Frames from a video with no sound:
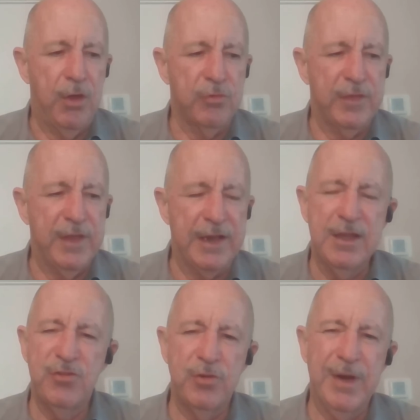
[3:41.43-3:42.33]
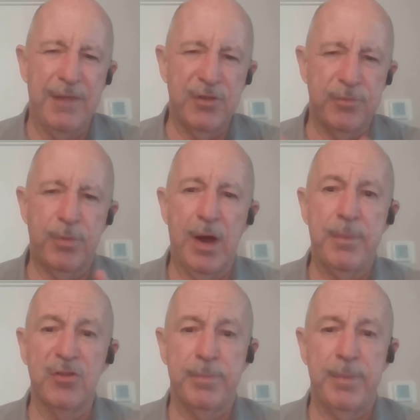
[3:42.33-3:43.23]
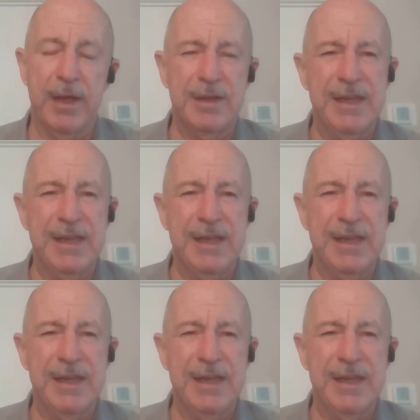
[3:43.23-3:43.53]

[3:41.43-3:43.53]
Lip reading: So the idea is you want to have this property inspected.